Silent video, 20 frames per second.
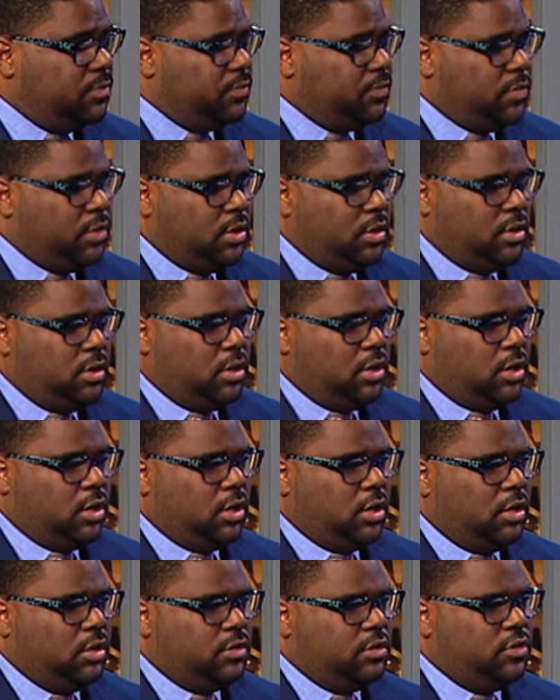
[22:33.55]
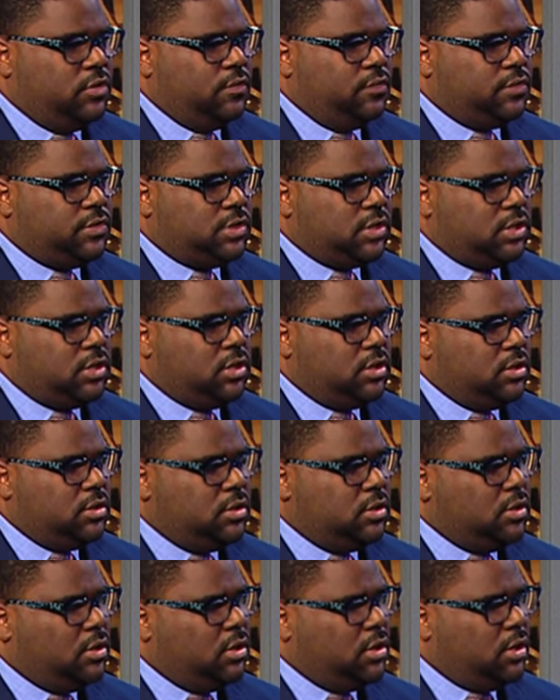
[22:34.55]
Yes. Uh, you've
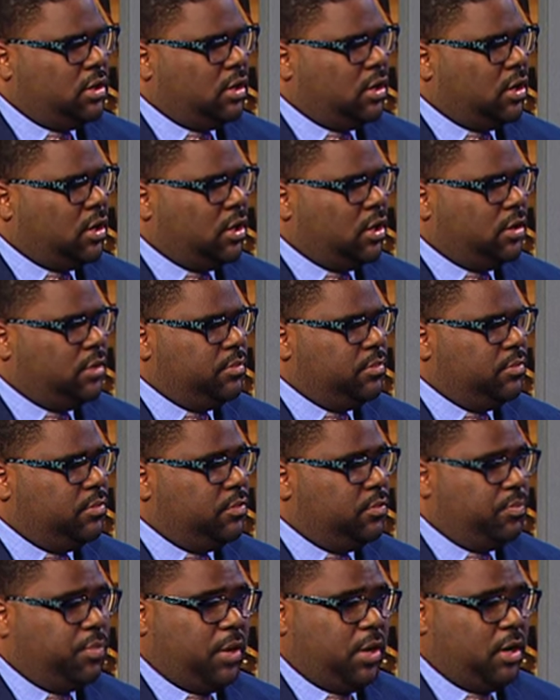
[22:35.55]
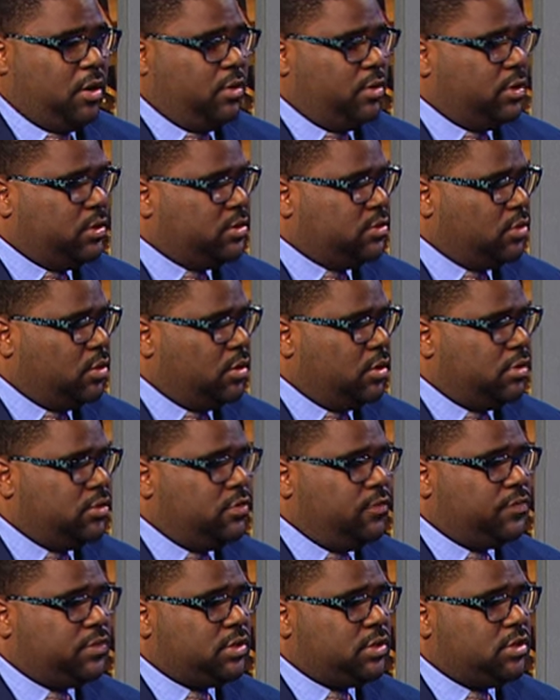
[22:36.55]
seen uh, parents
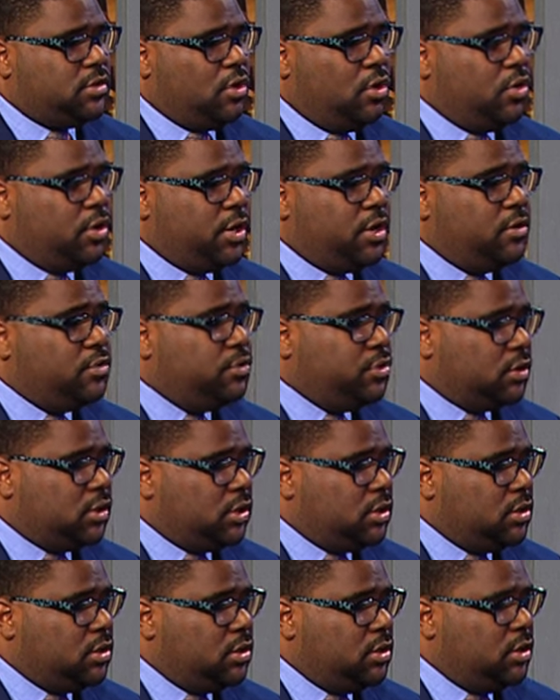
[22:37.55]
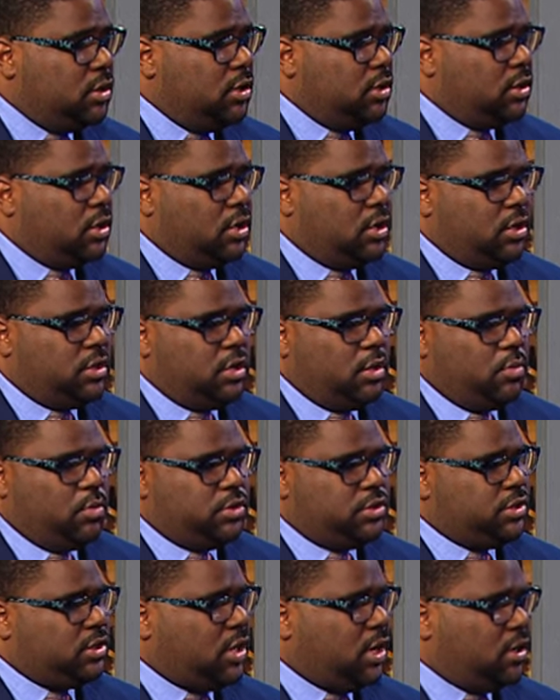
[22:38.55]
or you've seen elderly. Yes. Uh,
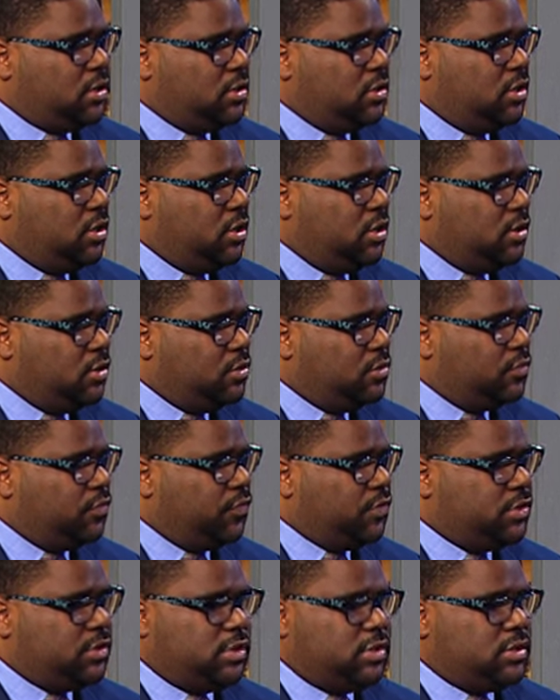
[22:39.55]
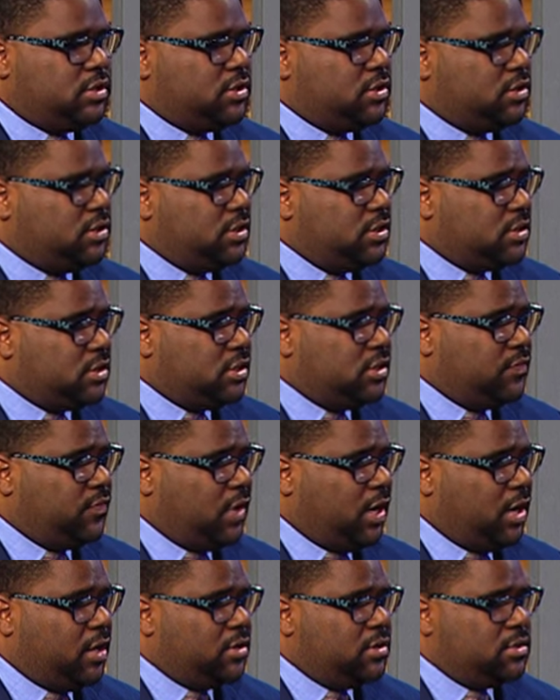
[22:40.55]
that were shot and killed for
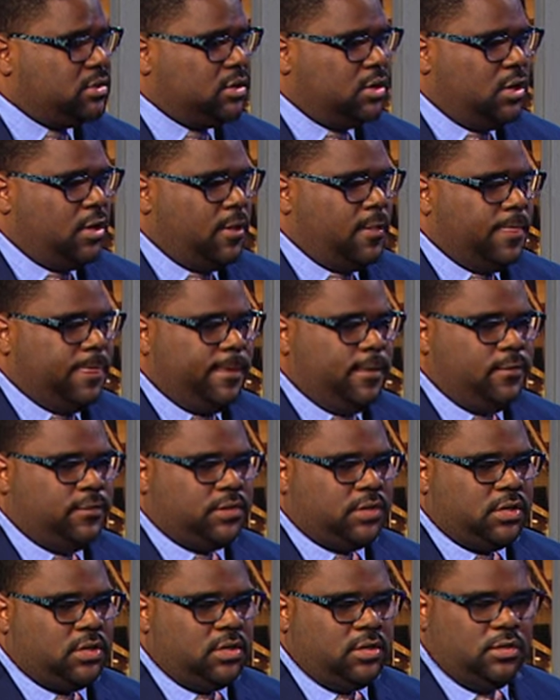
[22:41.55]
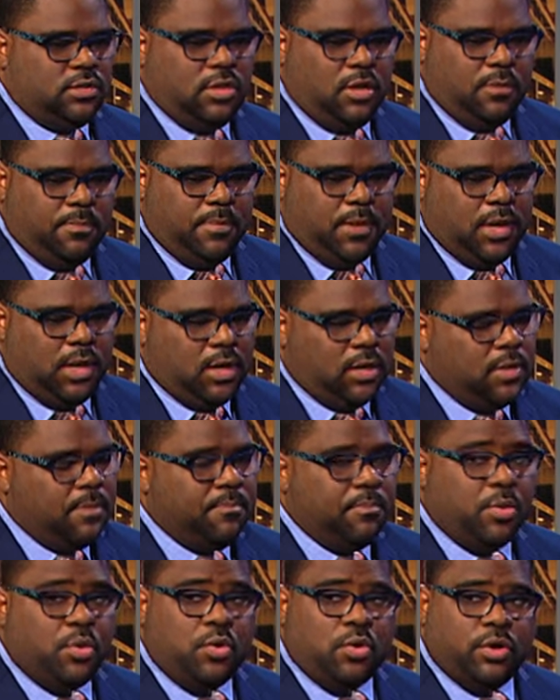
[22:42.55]
senseless, violence. Yes, sir. You've seen young
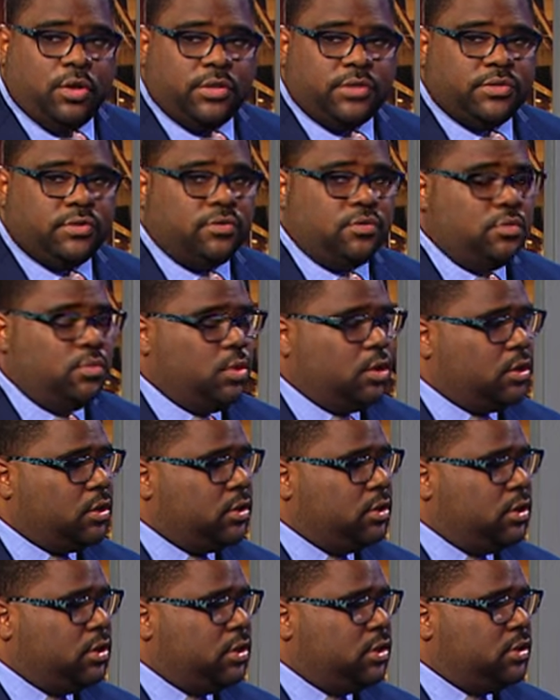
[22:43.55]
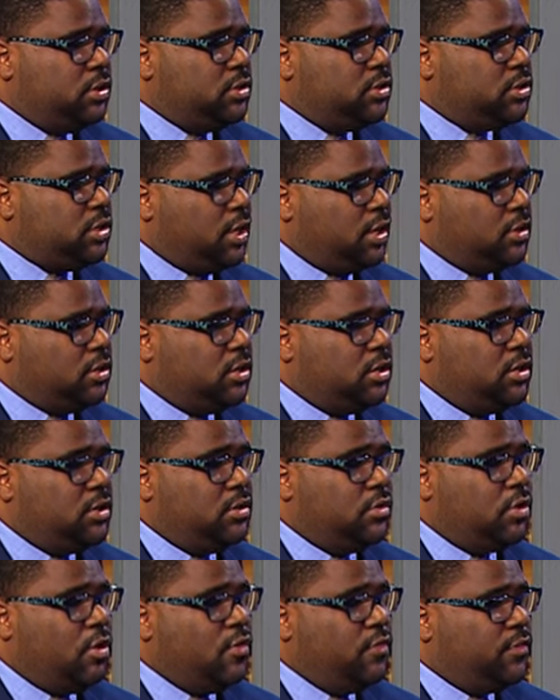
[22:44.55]
men and boys who were shot and
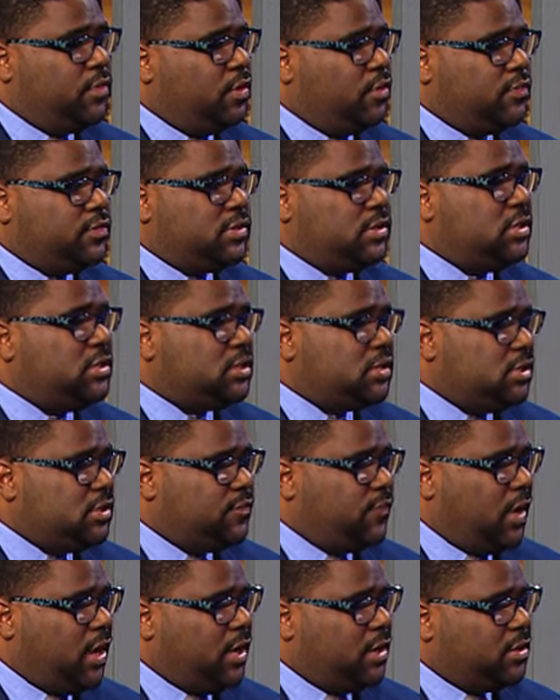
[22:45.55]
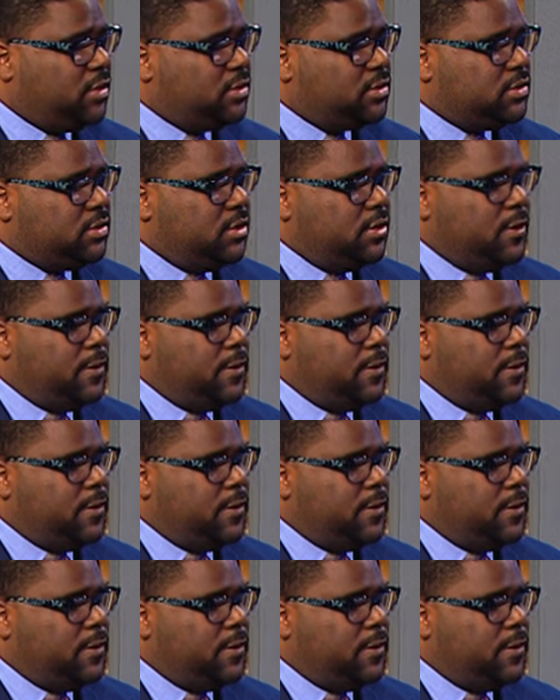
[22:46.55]
killed or oh, oh, senseless violence.